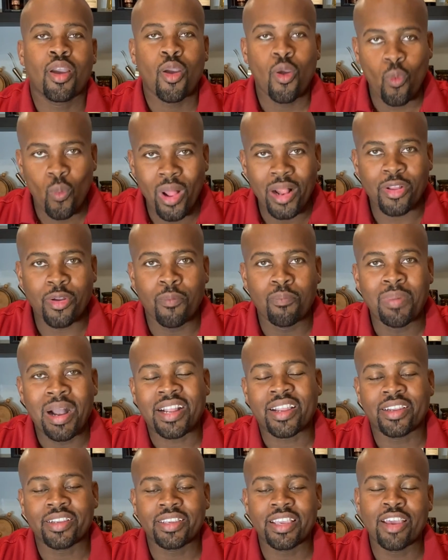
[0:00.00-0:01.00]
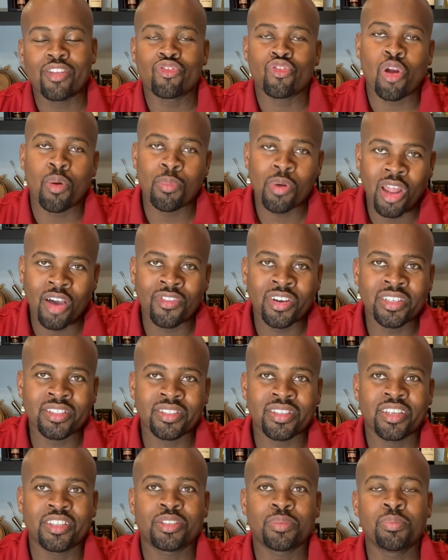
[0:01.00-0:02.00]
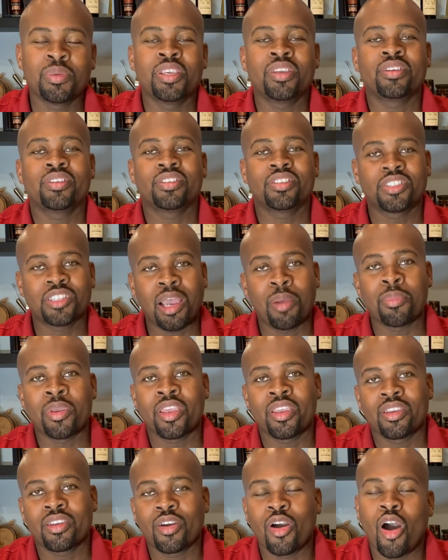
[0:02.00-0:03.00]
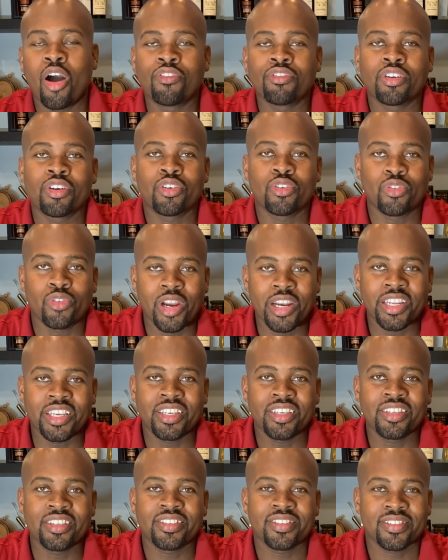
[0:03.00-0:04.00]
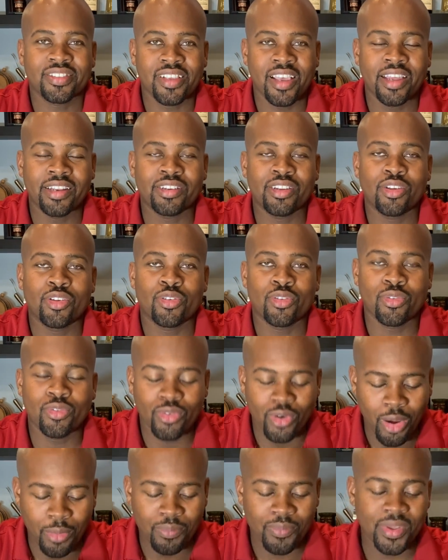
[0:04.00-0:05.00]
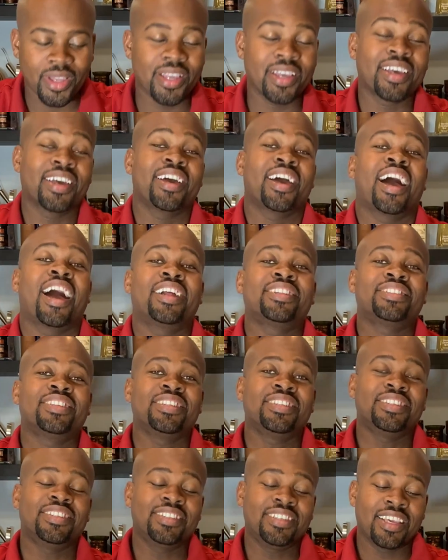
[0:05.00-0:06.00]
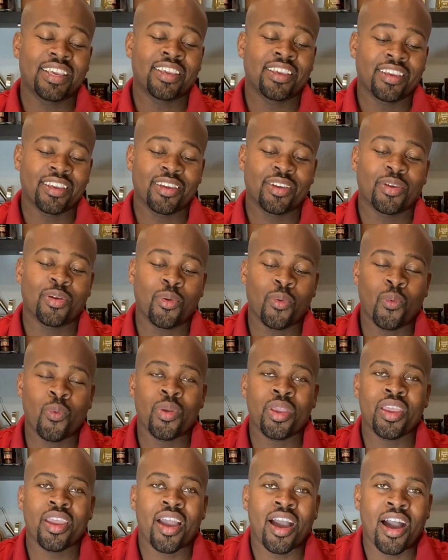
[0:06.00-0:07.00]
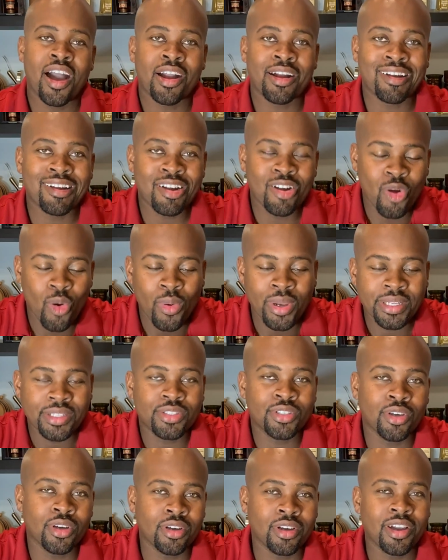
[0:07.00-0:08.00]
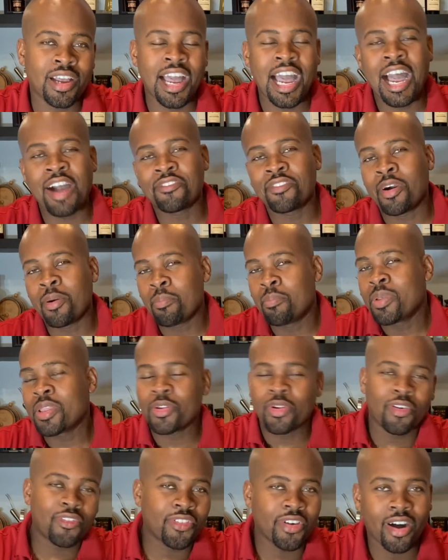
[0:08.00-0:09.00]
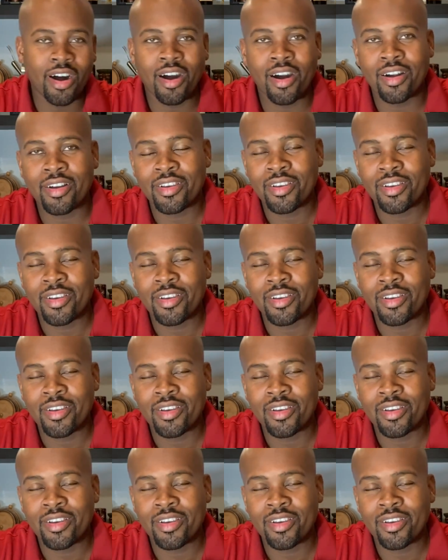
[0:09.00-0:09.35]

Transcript: Welcome back again, rum lovers. It's me, Jamie of Ready, Set, Rum. And today we are going to have a bit of a